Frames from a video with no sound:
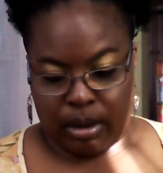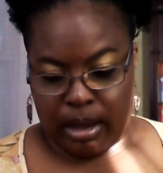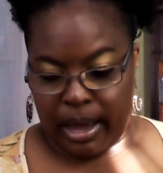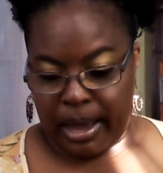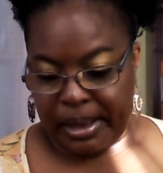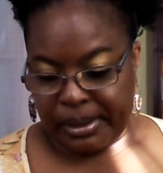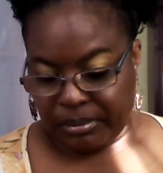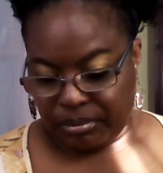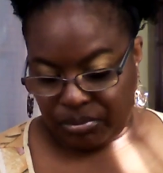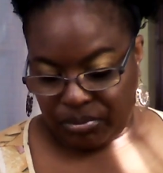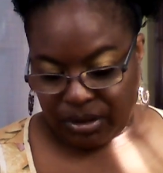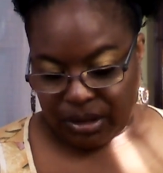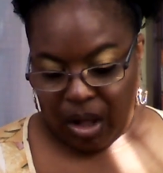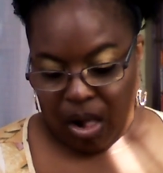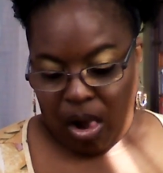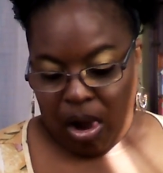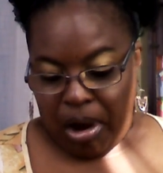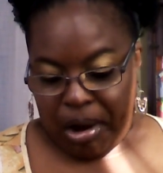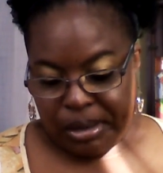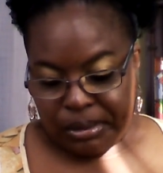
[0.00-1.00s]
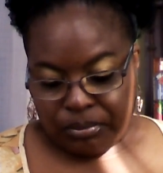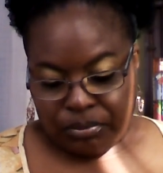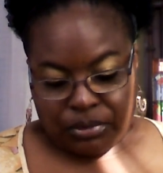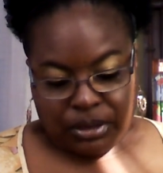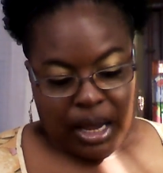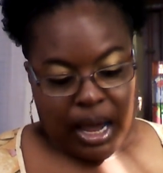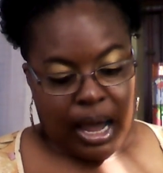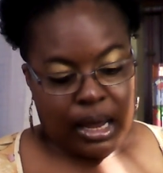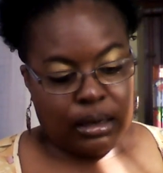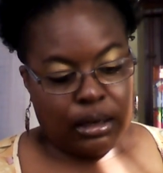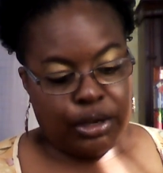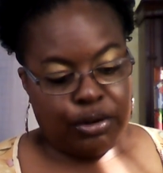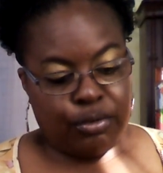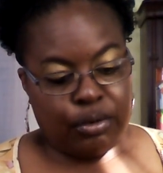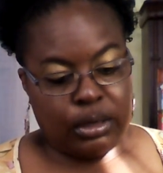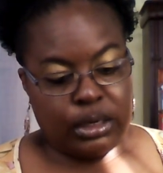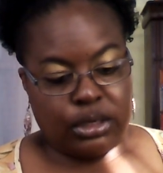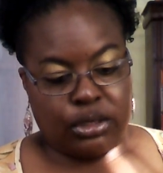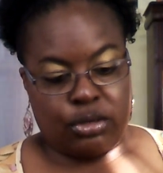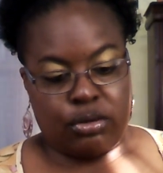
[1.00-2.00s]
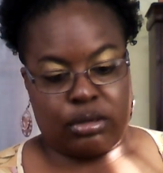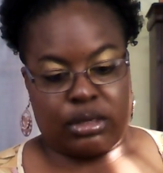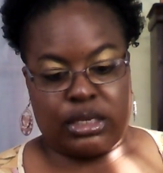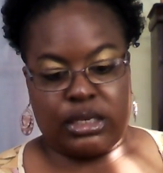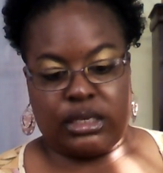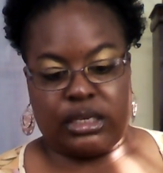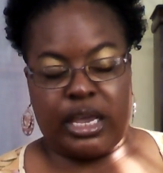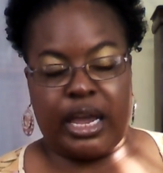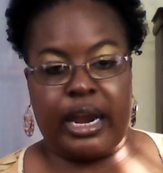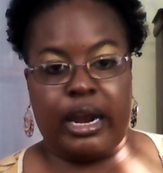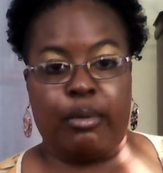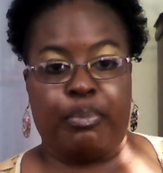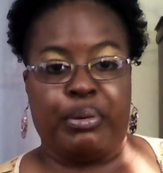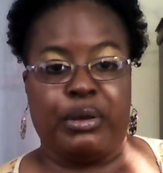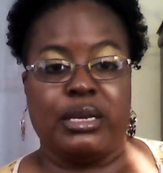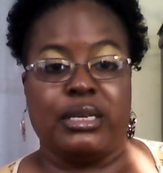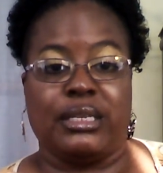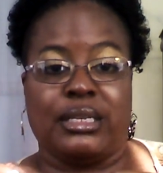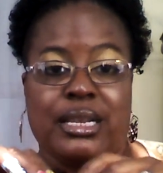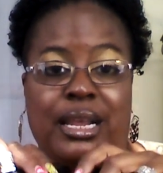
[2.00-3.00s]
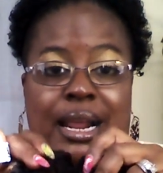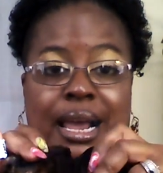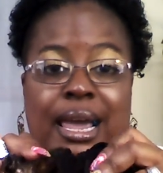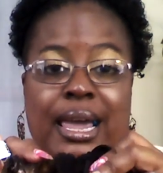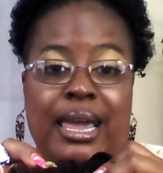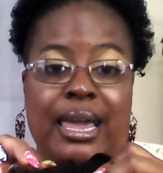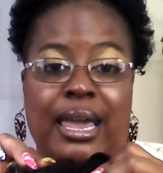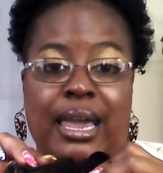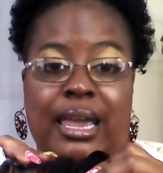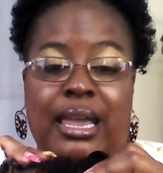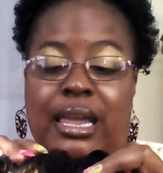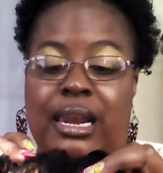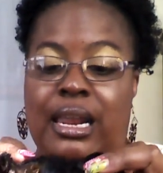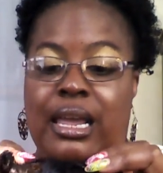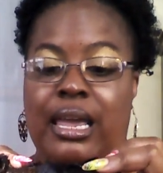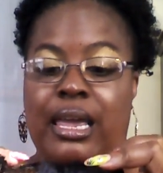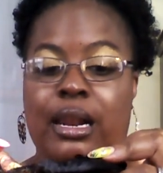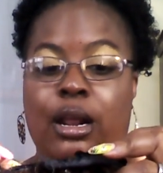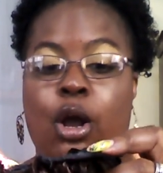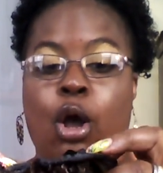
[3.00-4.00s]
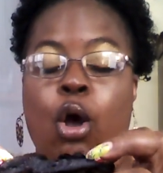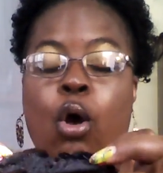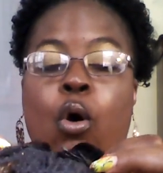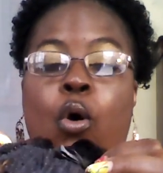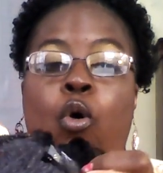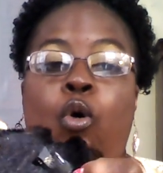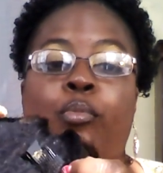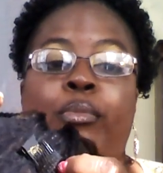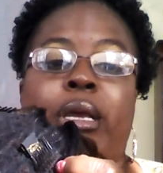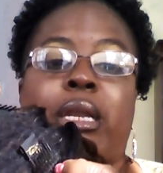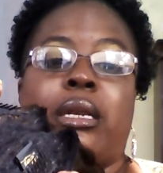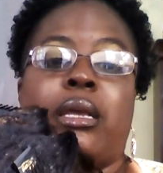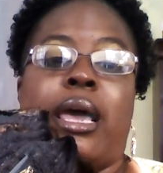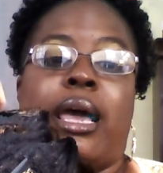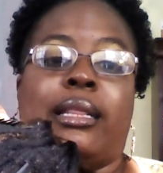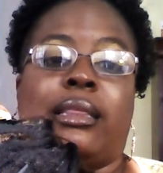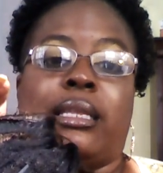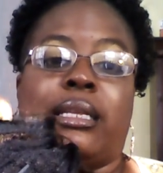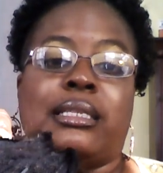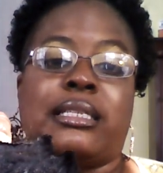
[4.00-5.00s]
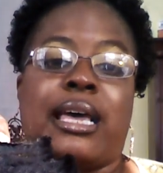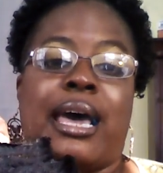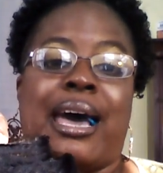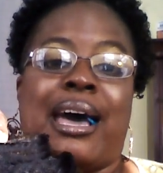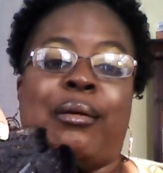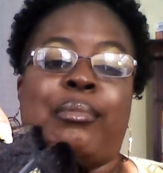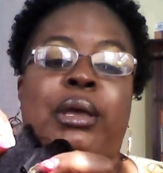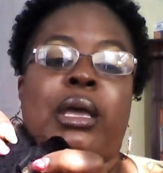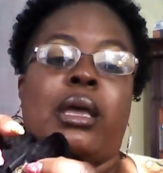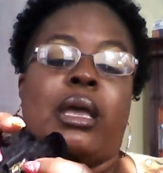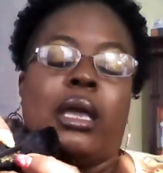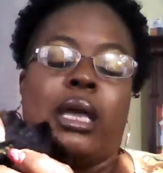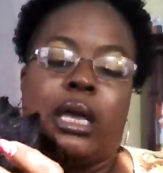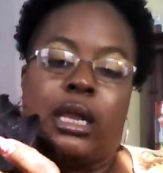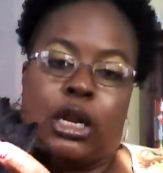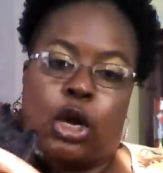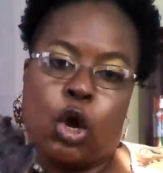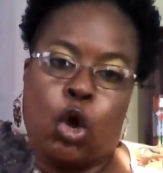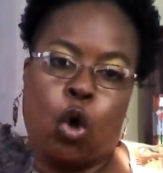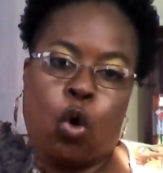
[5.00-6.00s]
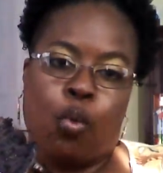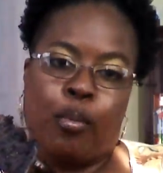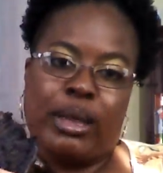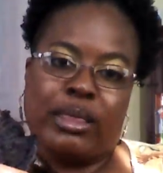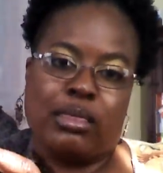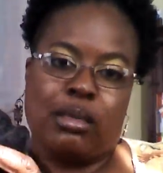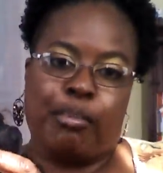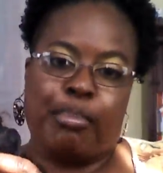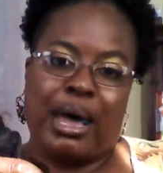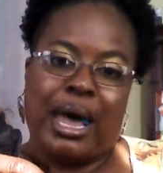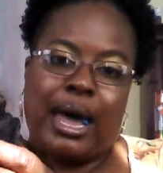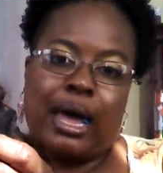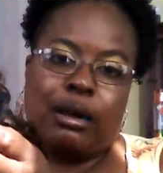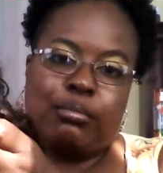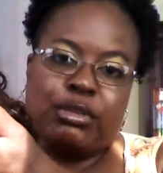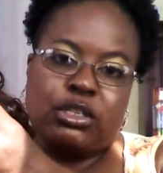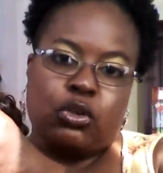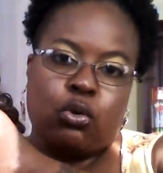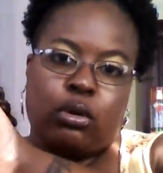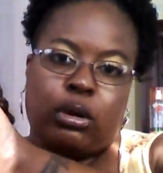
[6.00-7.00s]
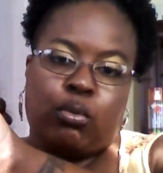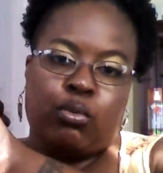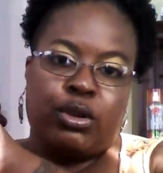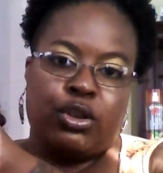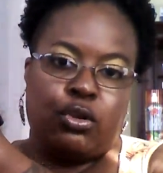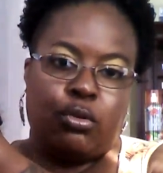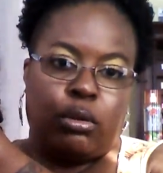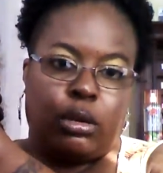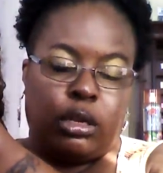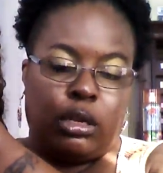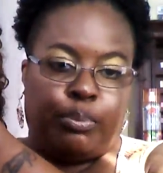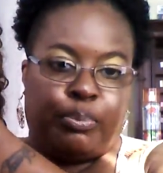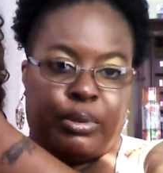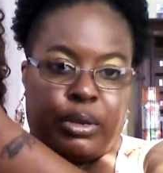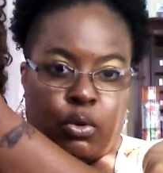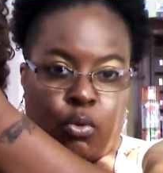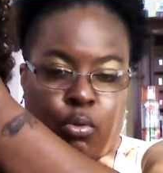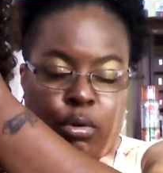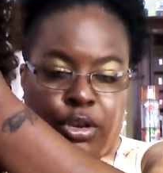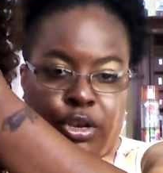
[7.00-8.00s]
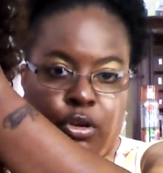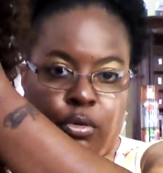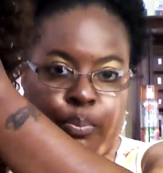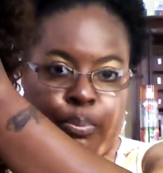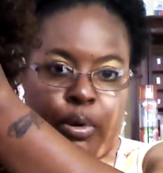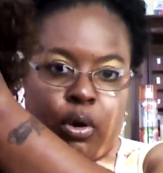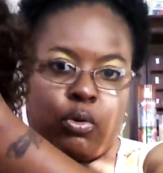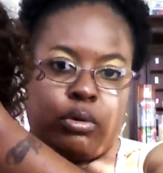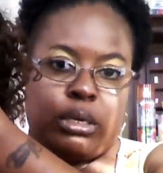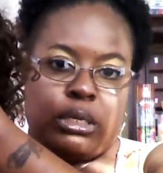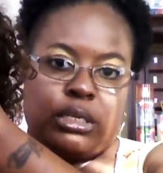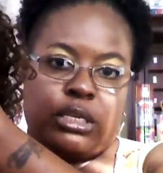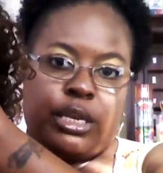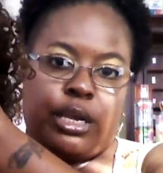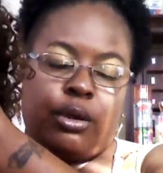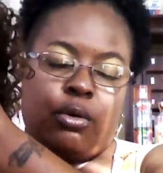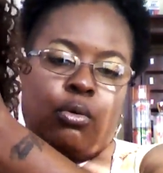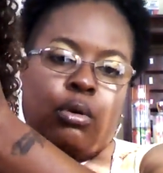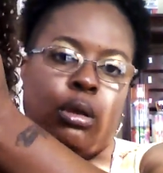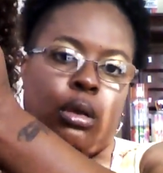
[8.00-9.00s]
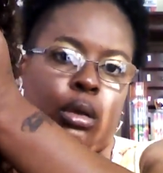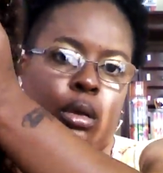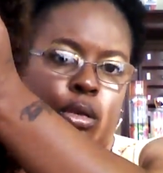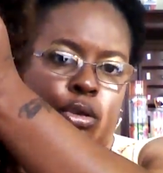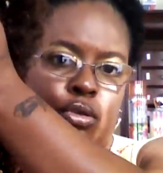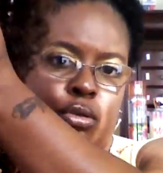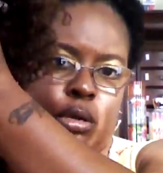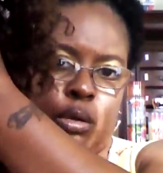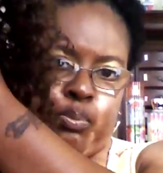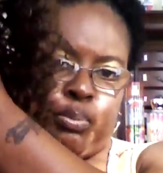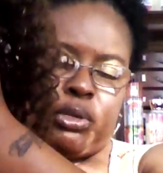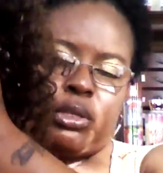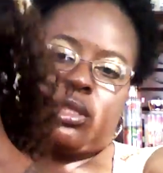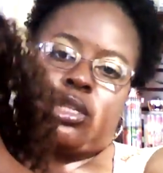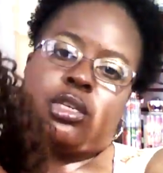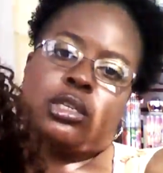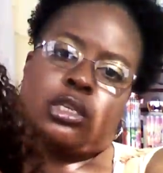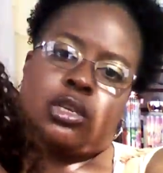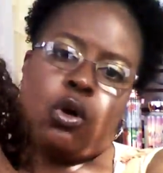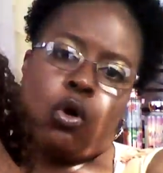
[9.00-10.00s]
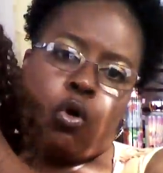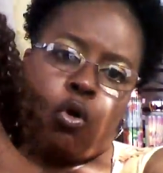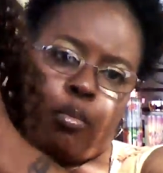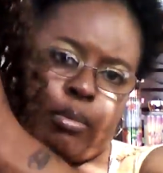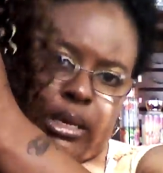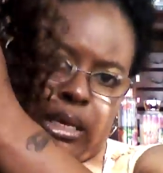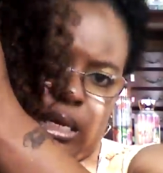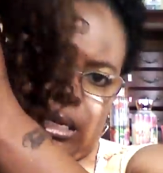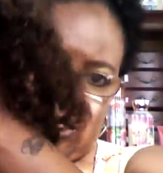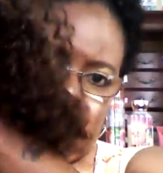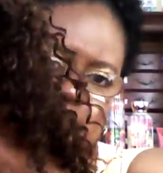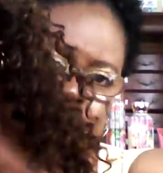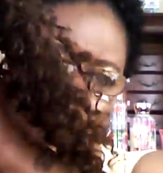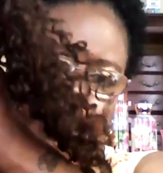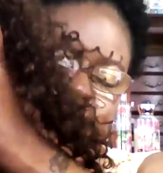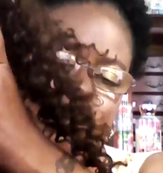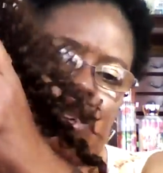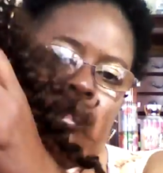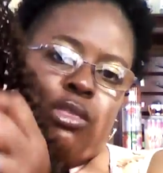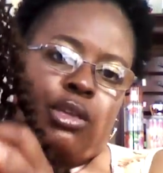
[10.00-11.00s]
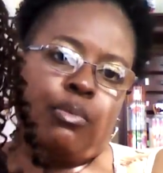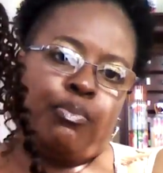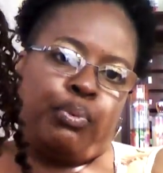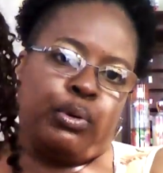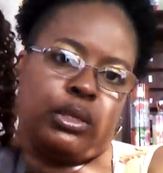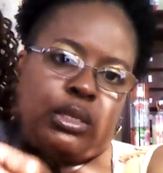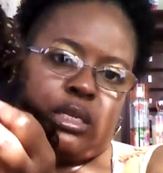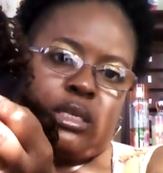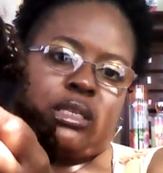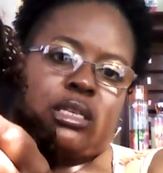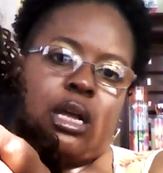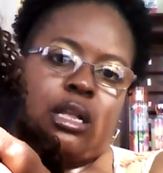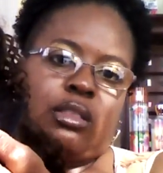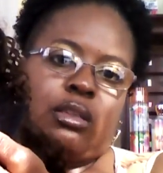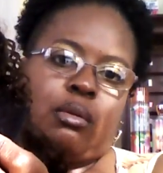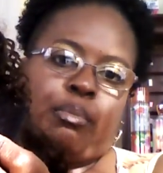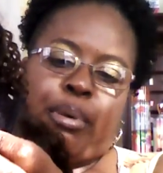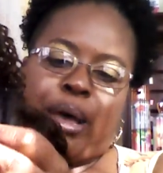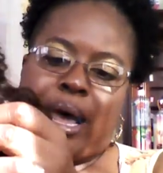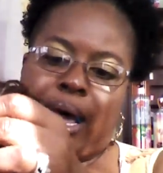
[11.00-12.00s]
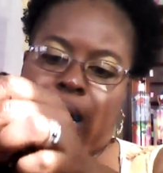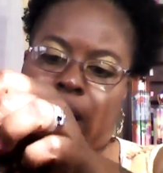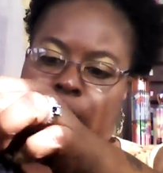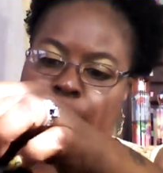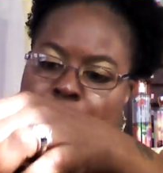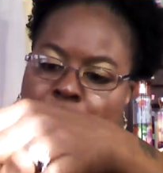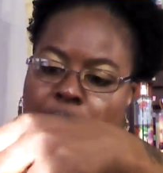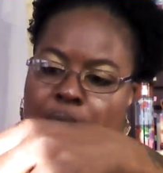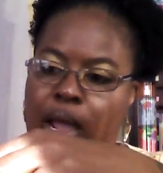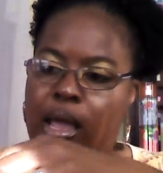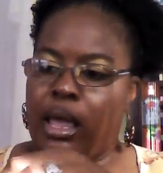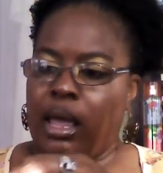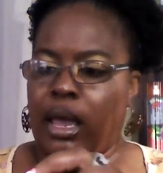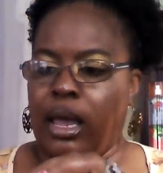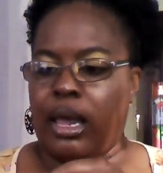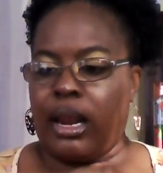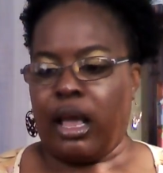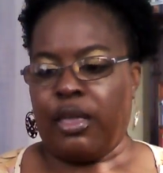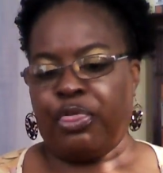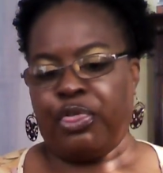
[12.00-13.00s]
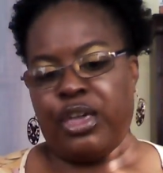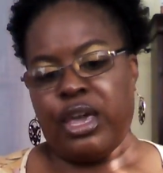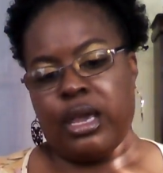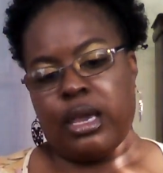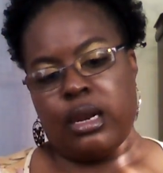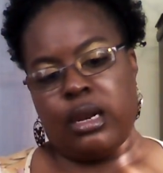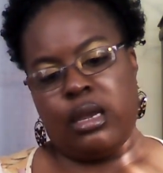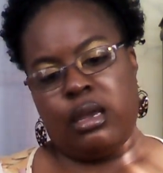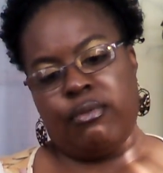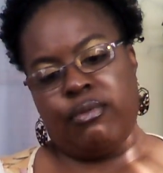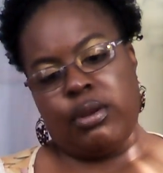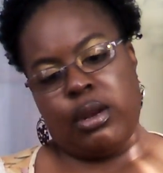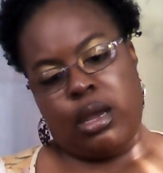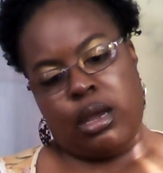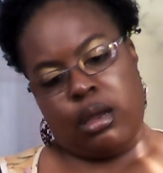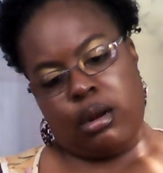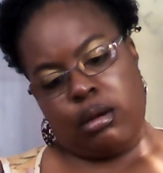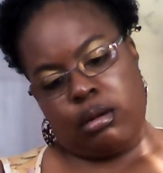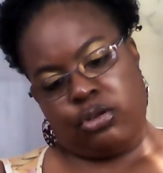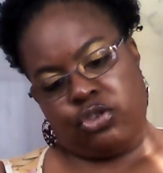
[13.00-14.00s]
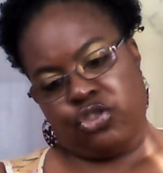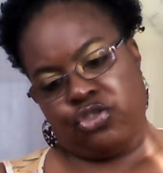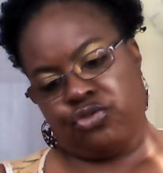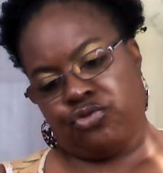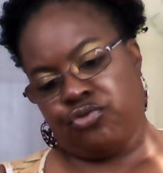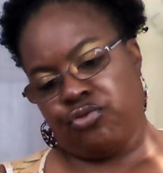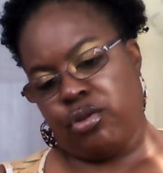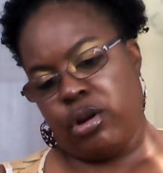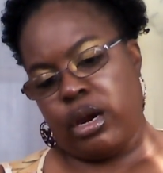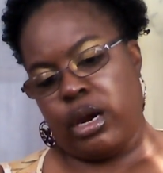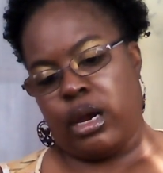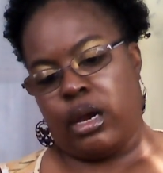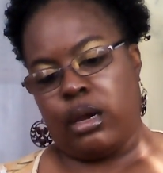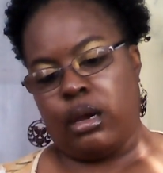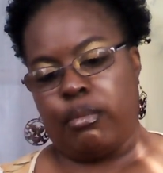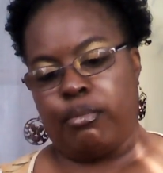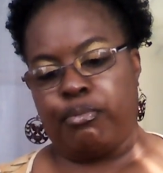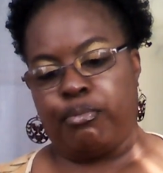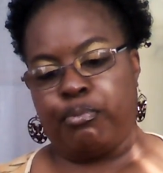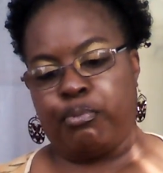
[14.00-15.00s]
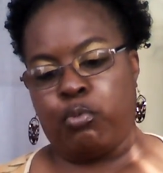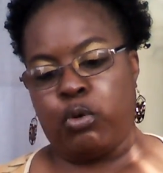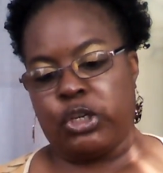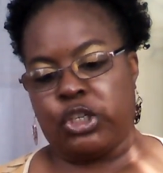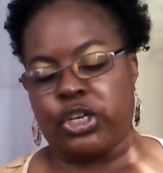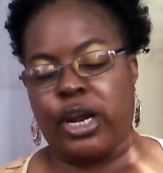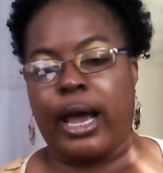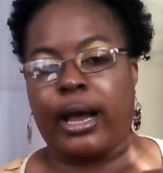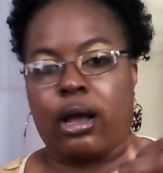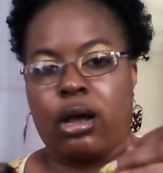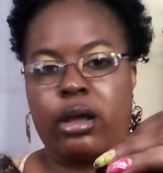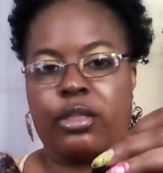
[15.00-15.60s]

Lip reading: okay, I literally took this hair piece that I had, and it had a comb at the top and a comb at the bottom, so that when you clip it on your ponytail, you can put this comb in the top and then put this under the bottom. And I think it even had a string, which I